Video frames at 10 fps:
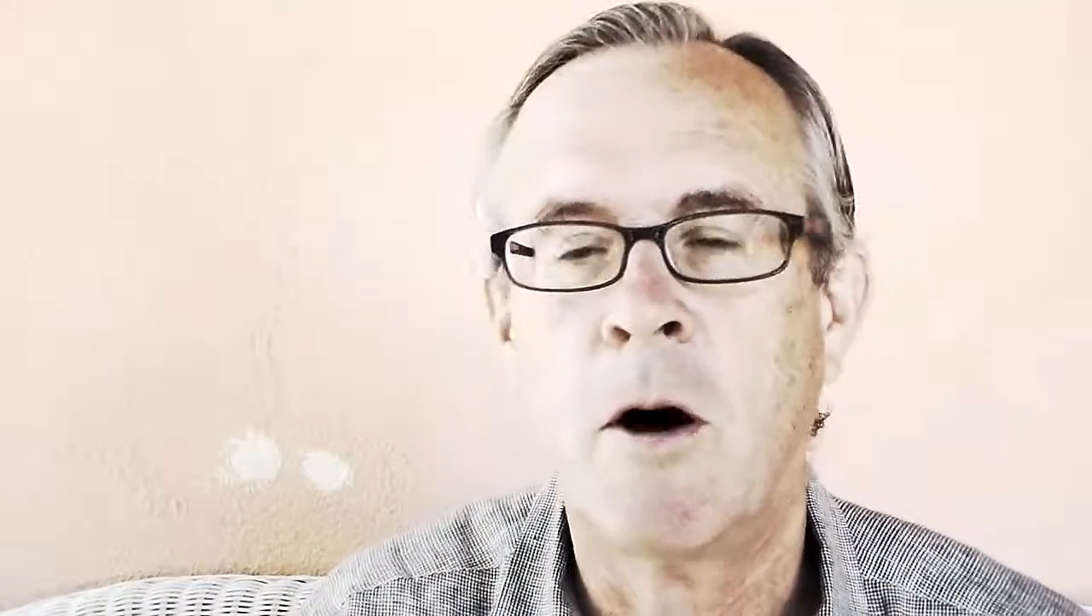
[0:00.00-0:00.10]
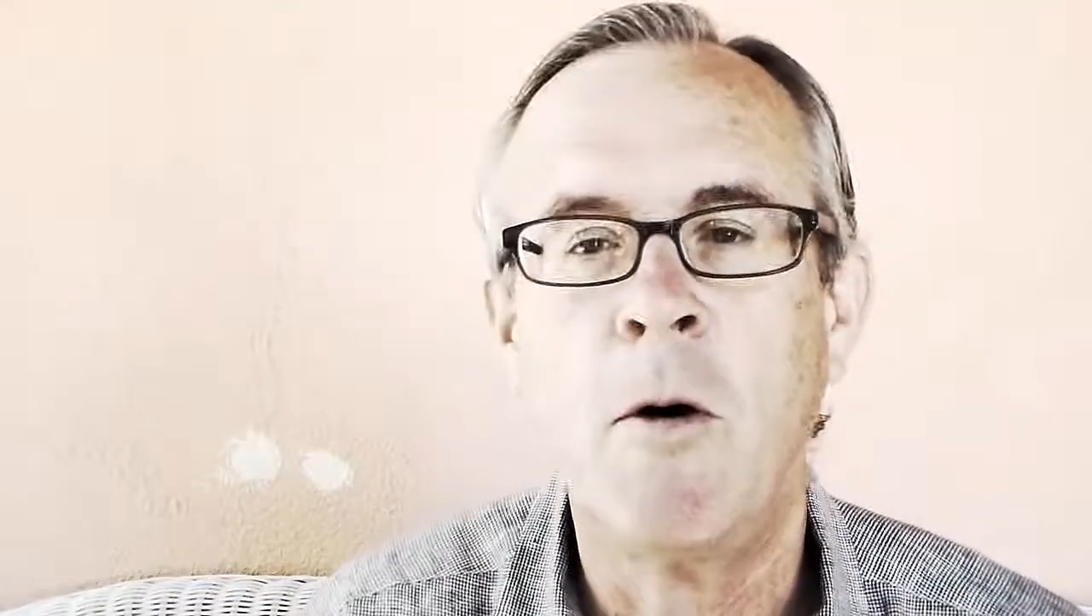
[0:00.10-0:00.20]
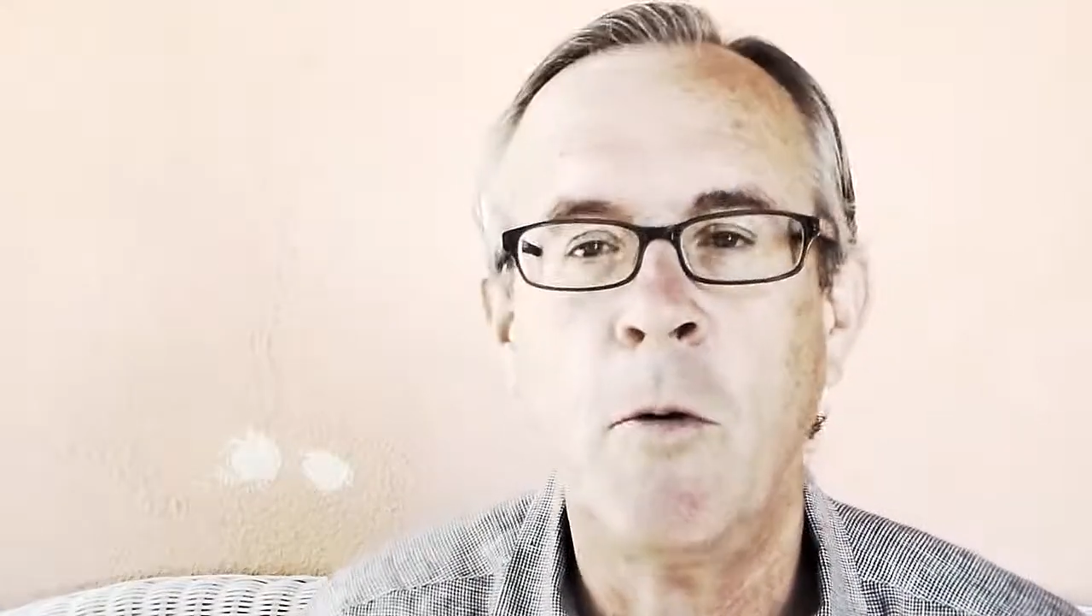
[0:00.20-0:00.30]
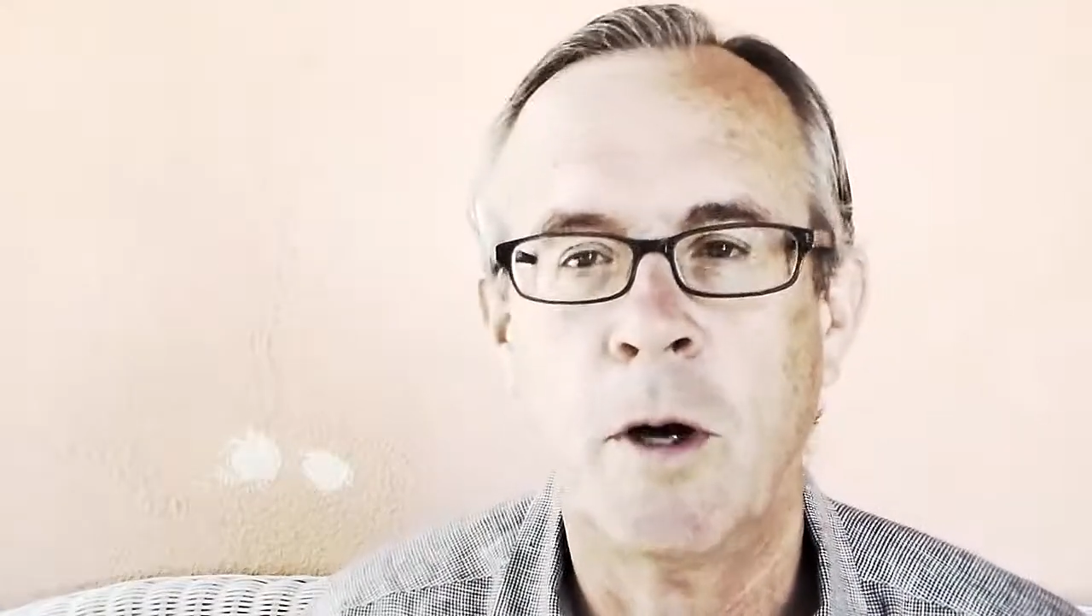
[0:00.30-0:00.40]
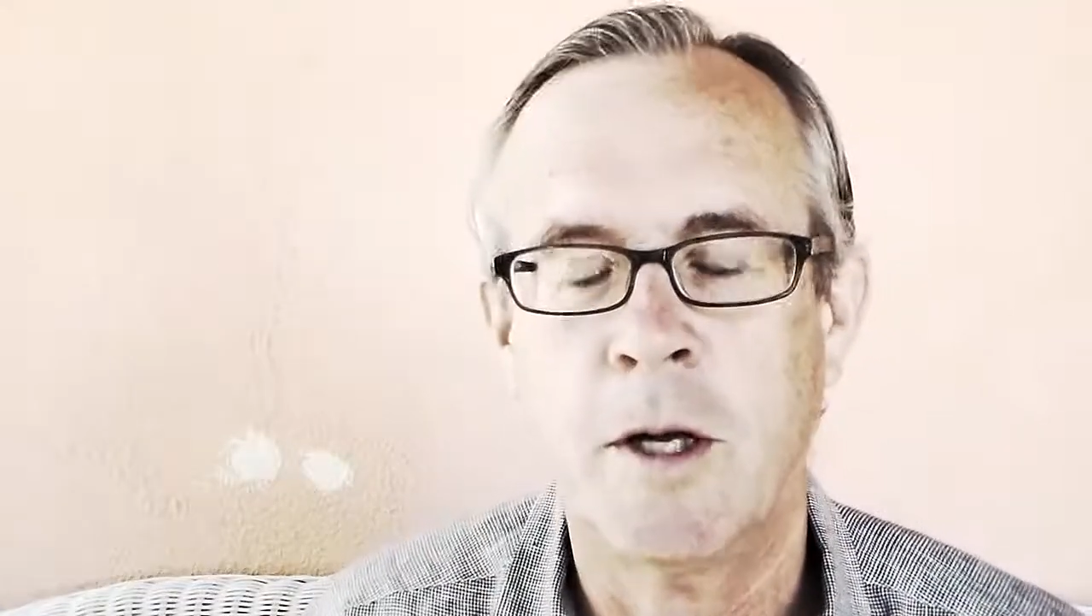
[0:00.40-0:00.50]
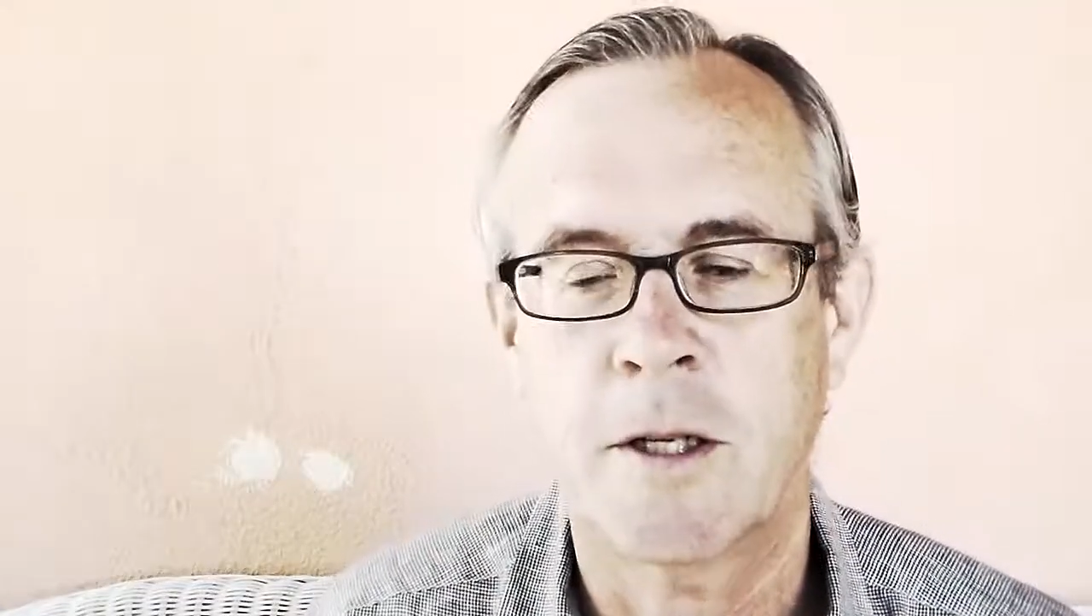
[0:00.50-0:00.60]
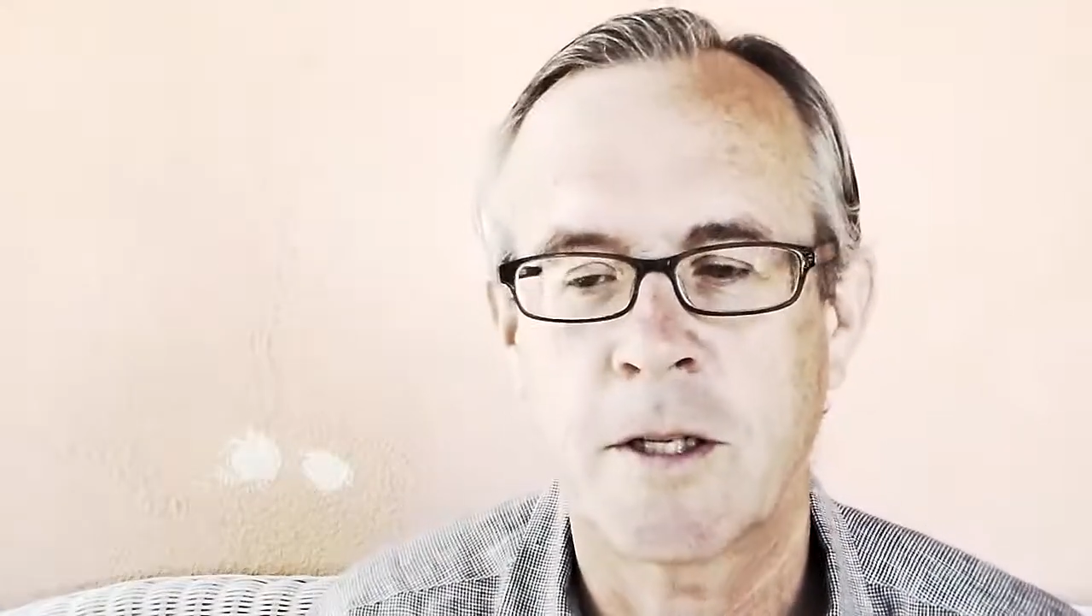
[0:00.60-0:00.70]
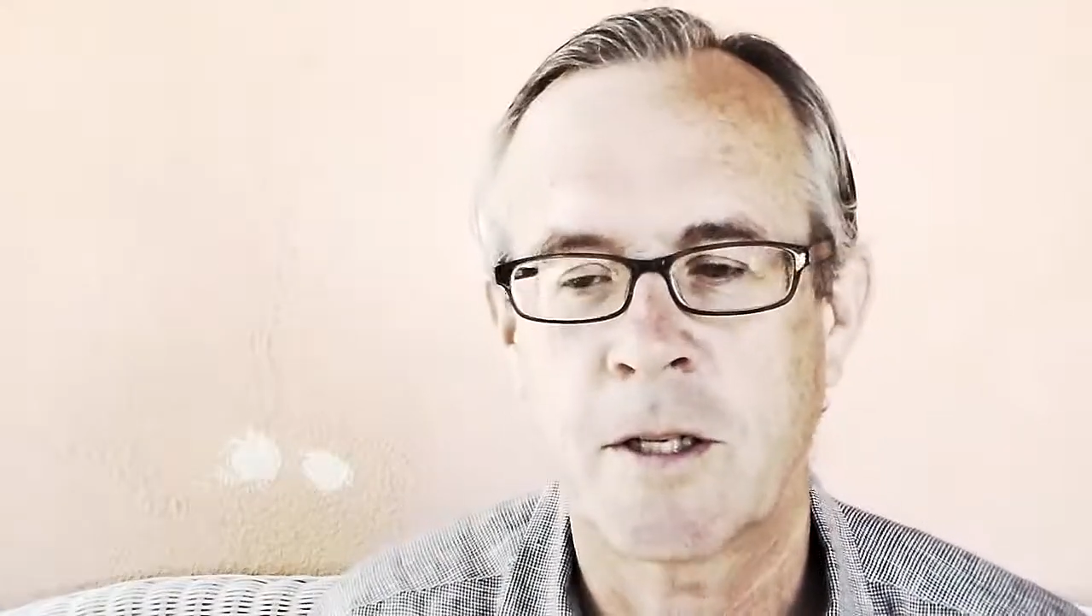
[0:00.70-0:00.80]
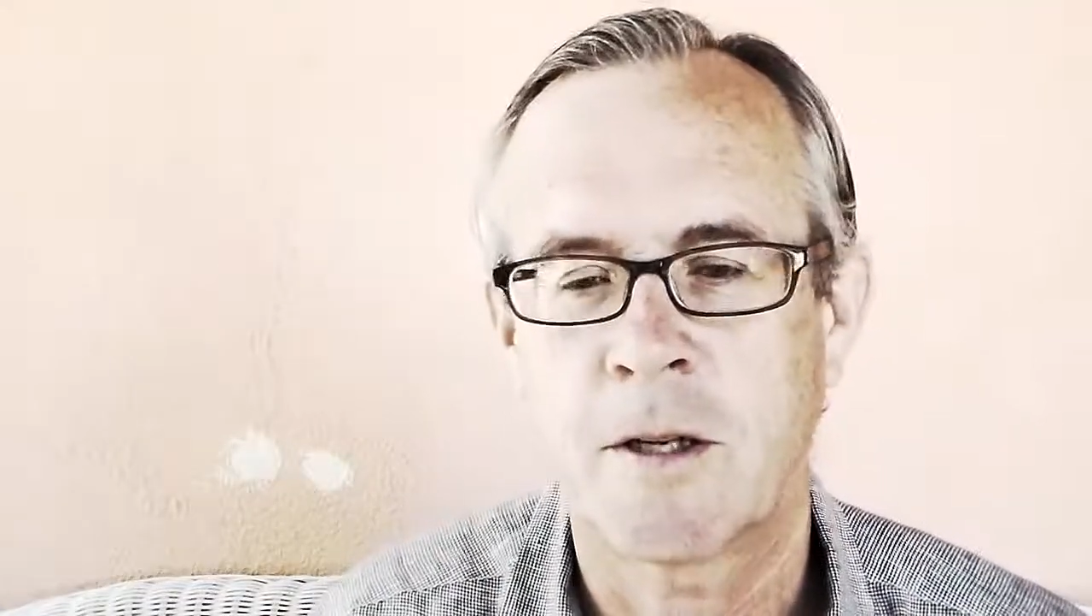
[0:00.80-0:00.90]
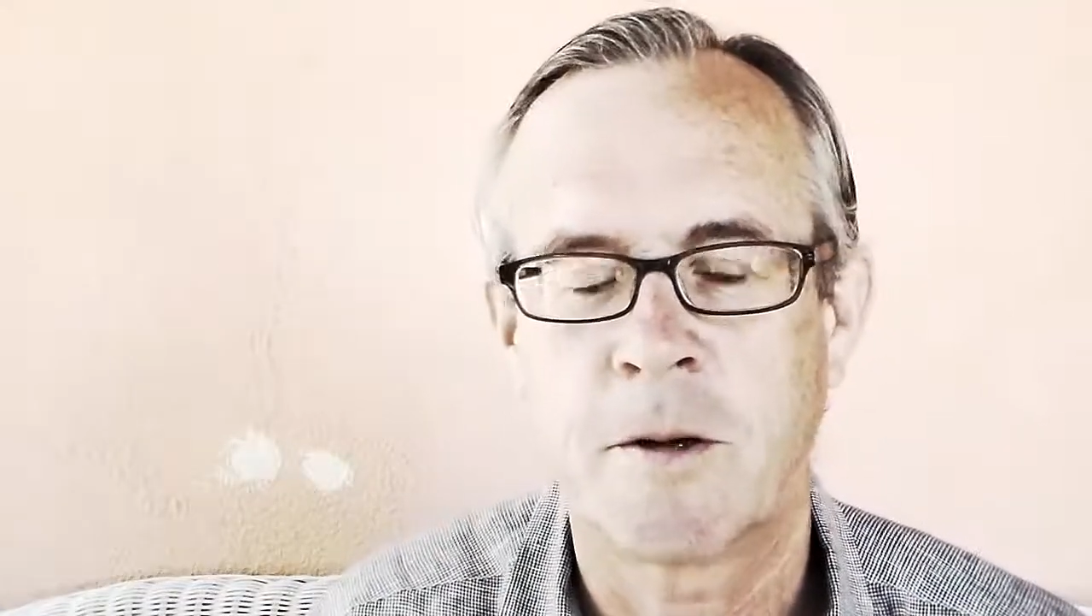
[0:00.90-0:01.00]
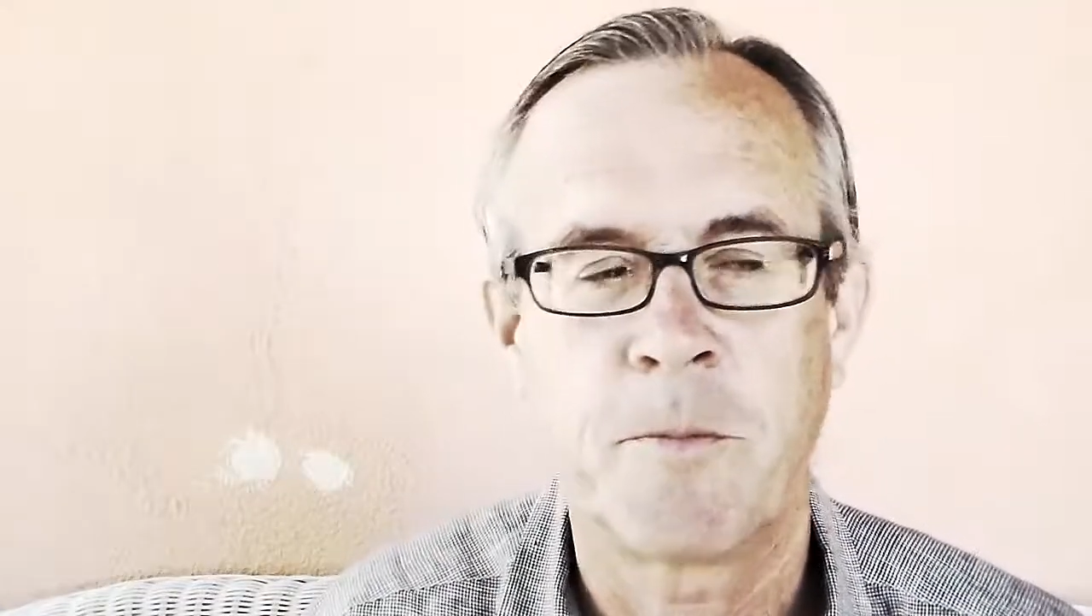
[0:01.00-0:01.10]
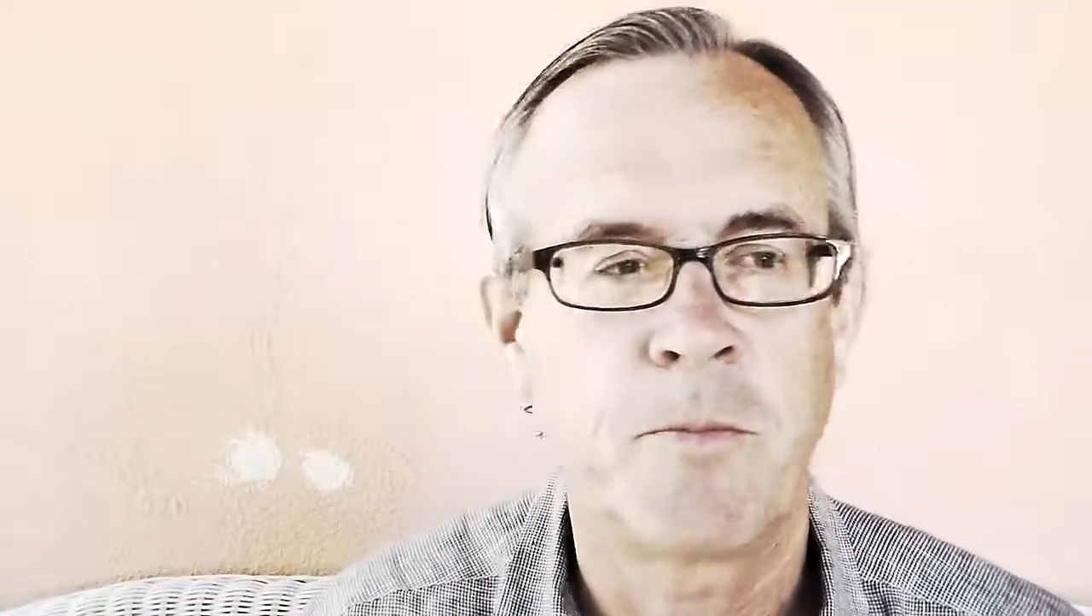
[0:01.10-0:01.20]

always